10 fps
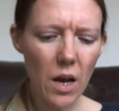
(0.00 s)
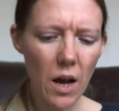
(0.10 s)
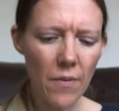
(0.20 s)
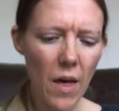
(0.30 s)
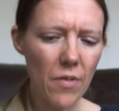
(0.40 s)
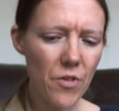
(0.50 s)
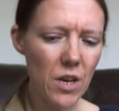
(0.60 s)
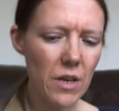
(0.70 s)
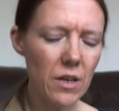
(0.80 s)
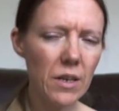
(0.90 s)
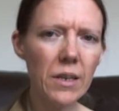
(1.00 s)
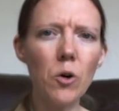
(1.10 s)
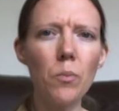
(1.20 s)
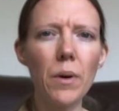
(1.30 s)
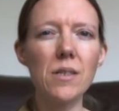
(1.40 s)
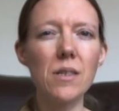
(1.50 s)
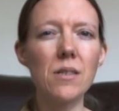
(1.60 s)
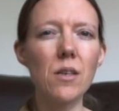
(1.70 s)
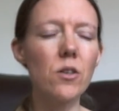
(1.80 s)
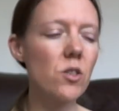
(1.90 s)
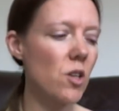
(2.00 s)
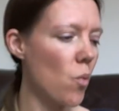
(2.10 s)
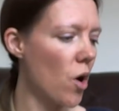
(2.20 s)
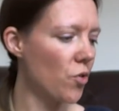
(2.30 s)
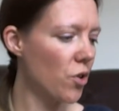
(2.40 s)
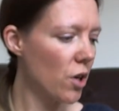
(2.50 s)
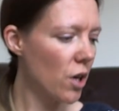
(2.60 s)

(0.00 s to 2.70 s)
and then the little pieces that you sew on